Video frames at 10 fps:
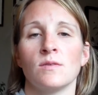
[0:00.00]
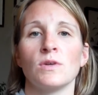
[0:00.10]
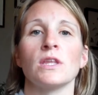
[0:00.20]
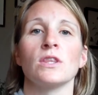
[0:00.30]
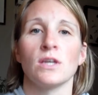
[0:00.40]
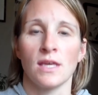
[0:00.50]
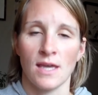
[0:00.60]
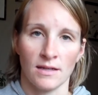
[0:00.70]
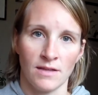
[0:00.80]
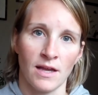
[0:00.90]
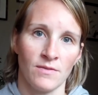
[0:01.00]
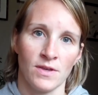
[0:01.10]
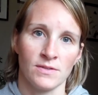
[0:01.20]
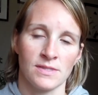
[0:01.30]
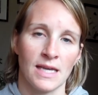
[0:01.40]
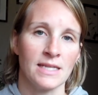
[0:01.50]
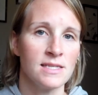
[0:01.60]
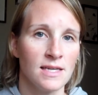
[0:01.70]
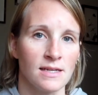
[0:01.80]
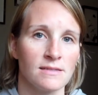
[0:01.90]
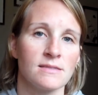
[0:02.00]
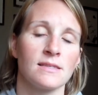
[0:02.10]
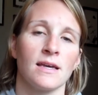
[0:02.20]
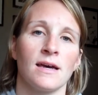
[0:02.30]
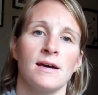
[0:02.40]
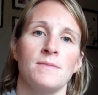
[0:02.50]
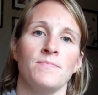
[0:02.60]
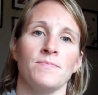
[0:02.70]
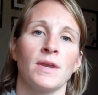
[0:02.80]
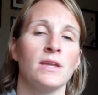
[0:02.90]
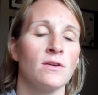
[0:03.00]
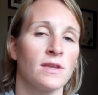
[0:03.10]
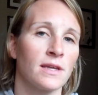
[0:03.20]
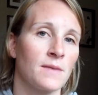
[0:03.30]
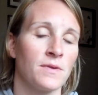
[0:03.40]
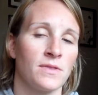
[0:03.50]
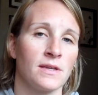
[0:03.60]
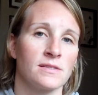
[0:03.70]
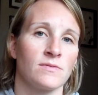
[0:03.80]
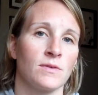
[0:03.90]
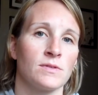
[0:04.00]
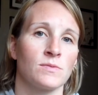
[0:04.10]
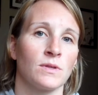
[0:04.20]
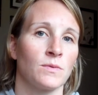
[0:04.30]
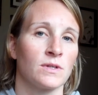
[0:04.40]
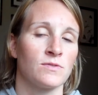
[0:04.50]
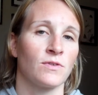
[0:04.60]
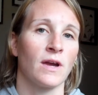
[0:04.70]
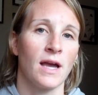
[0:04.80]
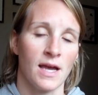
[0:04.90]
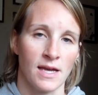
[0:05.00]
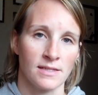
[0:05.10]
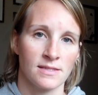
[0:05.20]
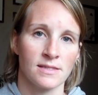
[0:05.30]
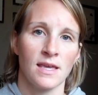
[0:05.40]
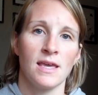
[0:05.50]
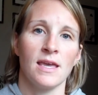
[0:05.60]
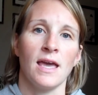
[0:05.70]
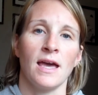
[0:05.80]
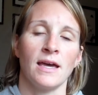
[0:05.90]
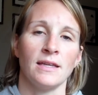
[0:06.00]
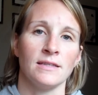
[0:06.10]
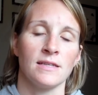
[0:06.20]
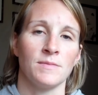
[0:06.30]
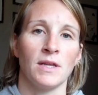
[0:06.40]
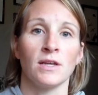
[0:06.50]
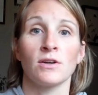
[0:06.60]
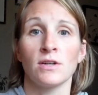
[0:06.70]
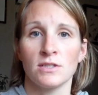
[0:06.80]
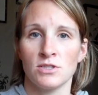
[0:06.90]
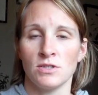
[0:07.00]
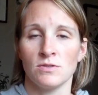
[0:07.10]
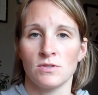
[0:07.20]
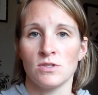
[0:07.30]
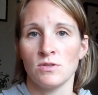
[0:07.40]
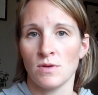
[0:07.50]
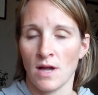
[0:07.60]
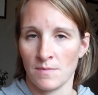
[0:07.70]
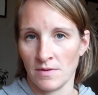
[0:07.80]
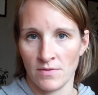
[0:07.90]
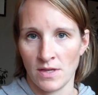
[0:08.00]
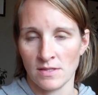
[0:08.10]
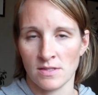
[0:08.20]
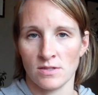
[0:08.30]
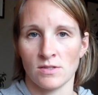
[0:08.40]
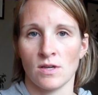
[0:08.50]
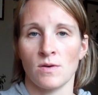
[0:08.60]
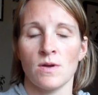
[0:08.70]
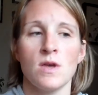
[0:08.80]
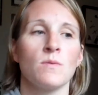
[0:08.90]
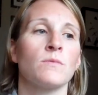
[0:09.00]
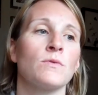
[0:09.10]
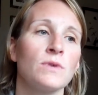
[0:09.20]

really looking at a lot of those ideas. But I know that a couple things have always really worked for us. And I'm going to encourage you to do a couple of things here. So when we're